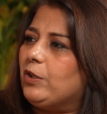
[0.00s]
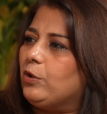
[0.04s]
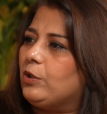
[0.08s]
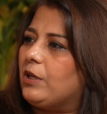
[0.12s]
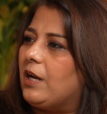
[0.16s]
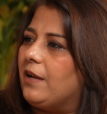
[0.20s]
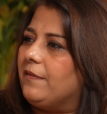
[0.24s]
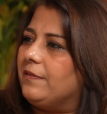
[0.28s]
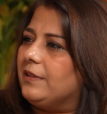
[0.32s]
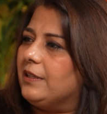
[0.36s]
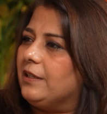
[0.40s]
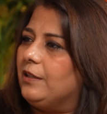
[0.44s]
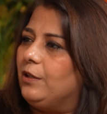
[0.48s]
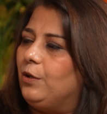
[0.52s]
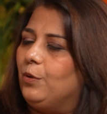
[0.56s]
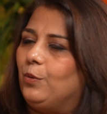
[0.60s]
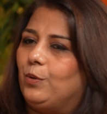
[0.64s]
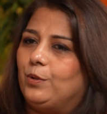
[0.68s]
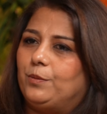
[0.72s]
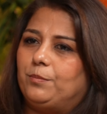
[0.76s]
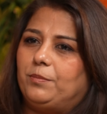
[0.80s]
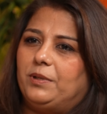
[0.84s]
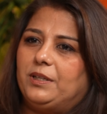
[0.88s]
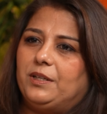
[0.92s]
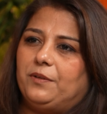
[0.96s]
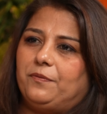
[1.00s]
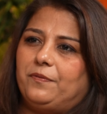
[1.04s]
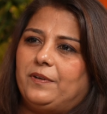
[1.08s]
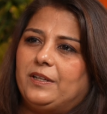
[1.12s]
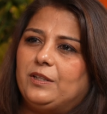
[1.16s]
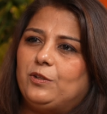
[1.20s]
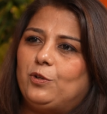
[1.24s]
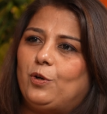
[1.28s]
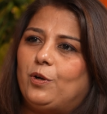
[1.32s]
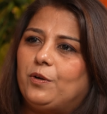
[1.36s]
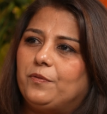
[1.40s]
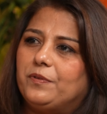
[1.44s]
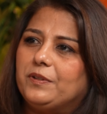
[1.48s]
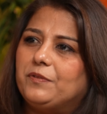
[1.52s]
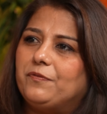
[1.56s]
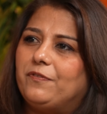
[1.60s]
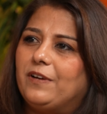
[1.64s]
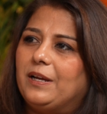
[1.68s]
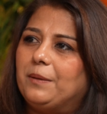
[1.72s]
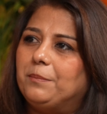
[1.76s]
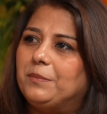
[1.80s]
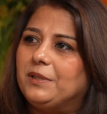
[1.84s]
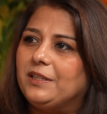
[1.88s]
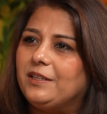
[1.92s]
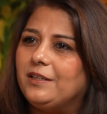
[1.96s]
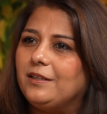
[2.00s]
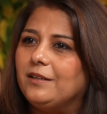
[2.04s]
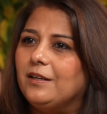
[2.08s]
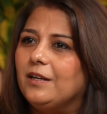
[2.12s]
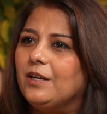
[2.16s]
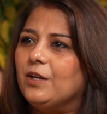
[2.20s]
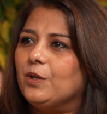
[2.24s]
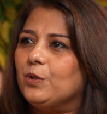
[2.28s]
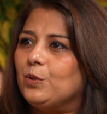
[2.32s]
you're traveling alone, but when you're with family,